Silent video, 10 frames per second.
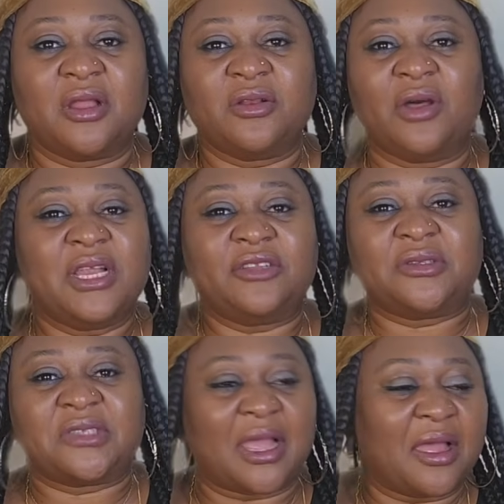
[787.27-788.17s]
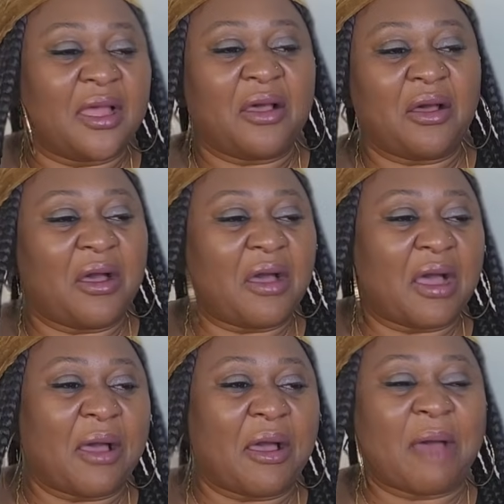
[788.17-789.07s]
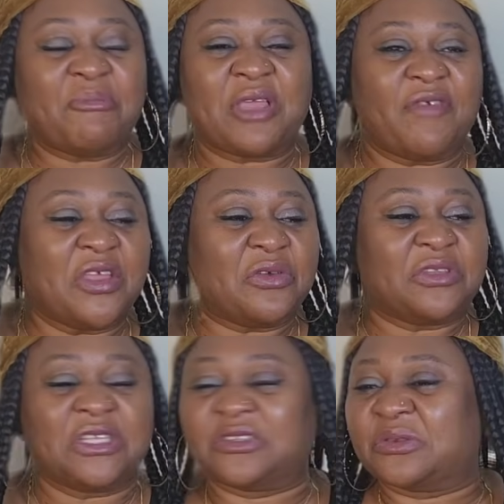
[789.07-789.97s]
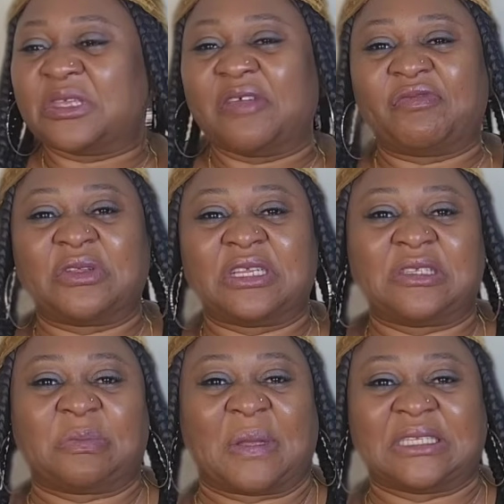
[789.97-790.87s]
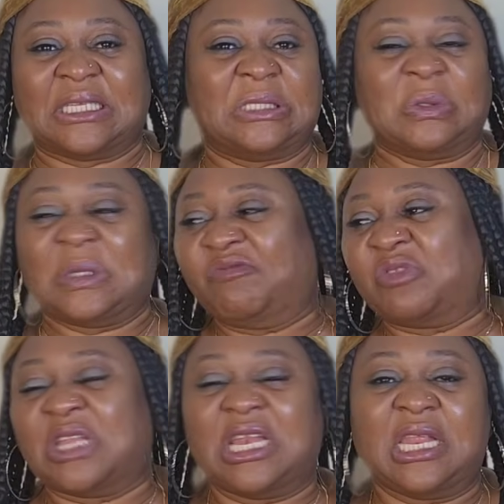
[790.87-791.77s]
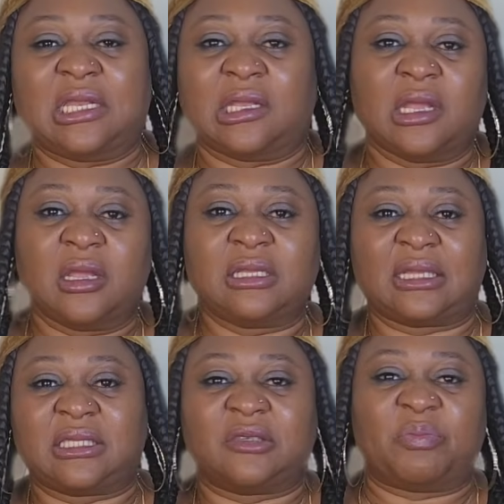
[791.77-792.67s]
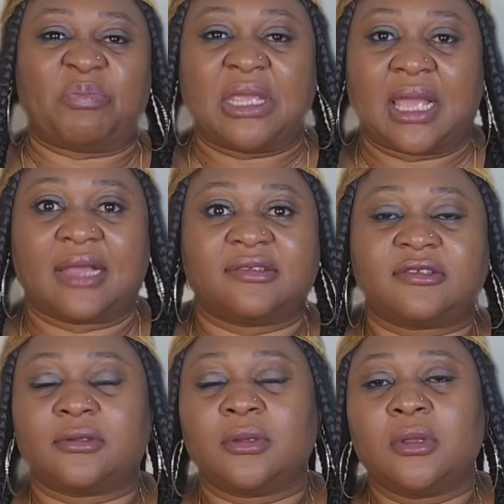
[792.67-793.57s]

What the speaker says: No need to say, I'm giving you this to give to this person, to give to the needy. That is BS.